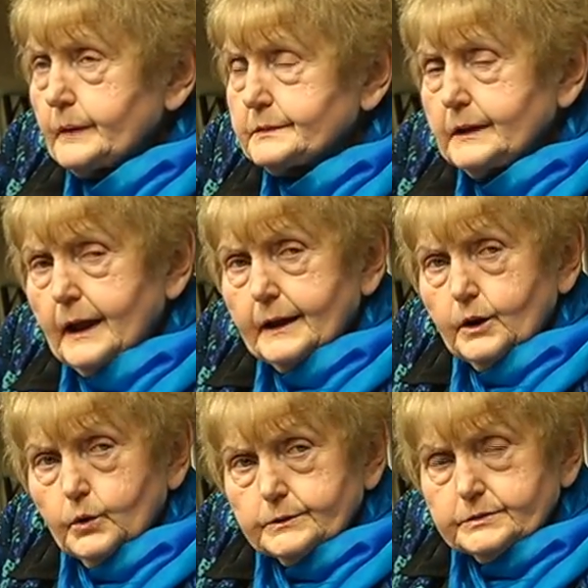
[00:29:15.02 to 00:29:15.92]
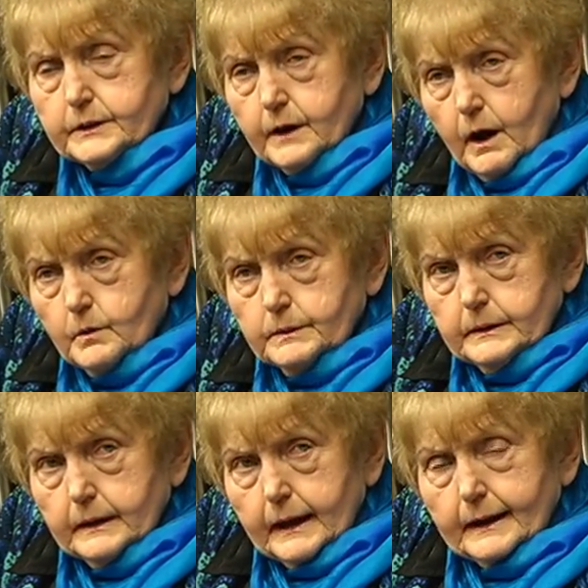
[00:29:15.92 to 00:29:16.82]
Then I looked around
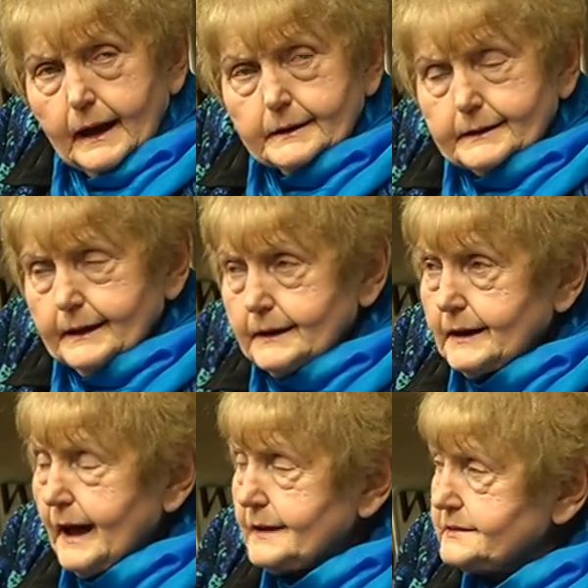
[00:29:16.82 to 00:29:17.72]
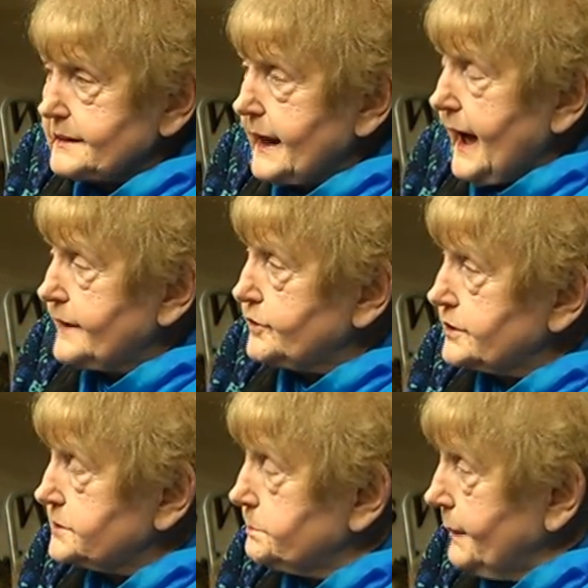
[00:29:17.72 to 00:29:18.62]
and I realized that I
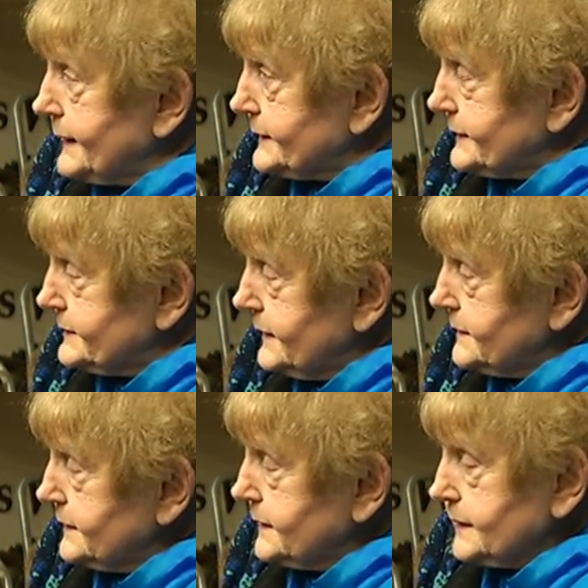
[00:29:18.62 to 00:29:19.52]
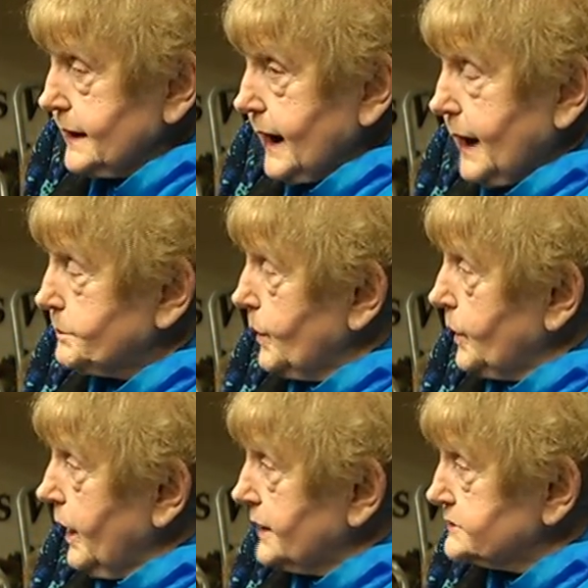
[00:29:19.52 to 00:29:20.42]
was buried
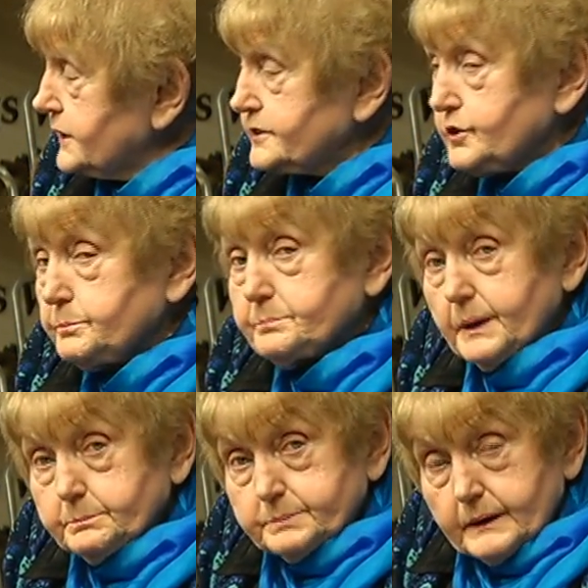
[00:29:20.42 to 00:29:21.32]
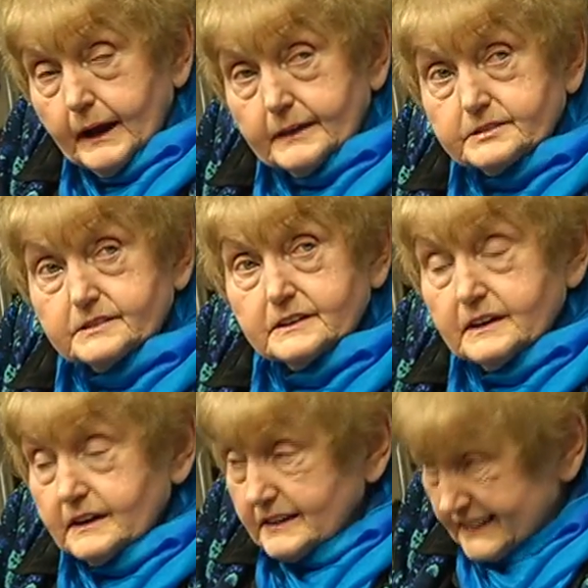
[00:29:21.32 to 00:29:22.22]
among hundreds of people. I
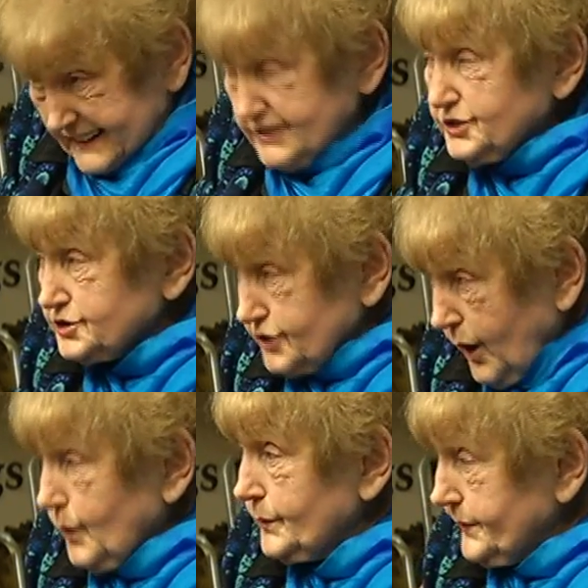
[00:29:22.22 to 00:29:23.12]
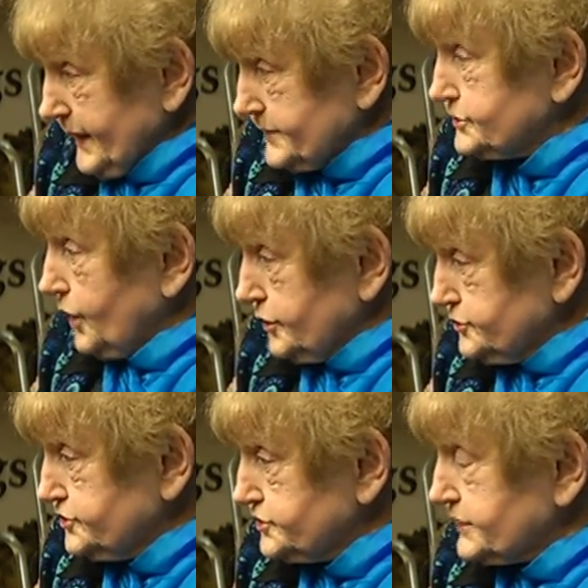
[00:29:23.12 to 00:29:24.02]
reached out and
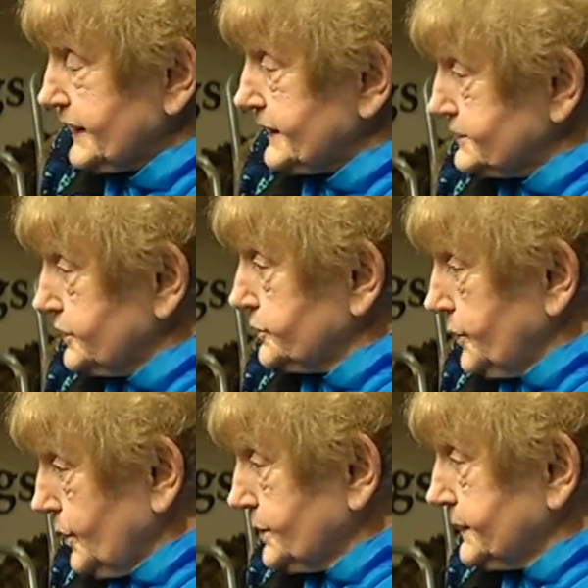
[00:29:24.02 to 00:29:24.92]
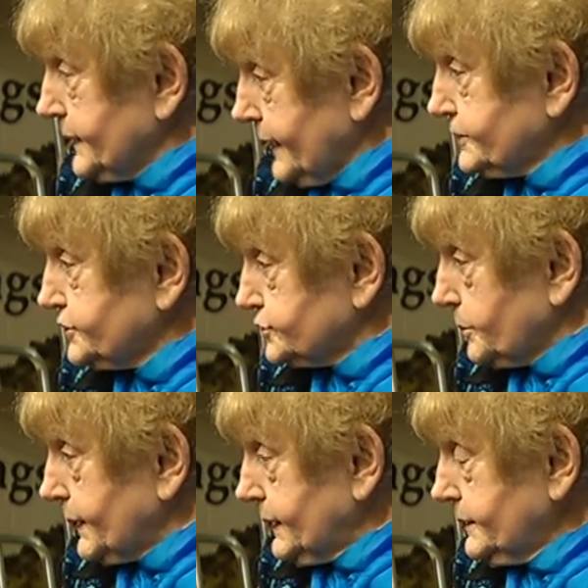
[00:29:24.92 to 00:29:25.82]
touched the little girl next to
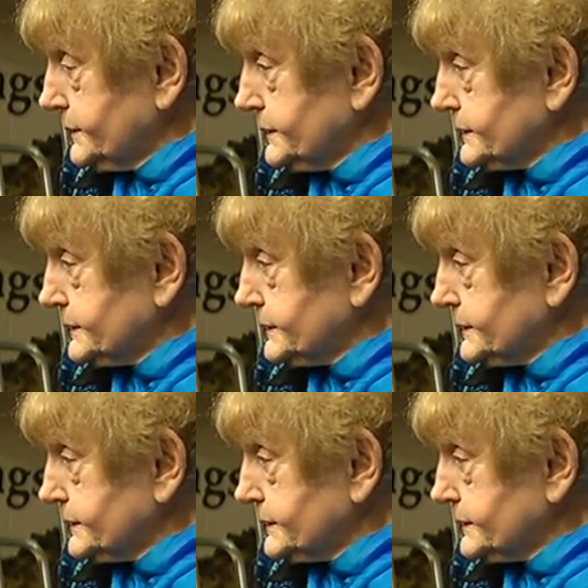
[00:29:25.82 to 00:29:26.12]
me,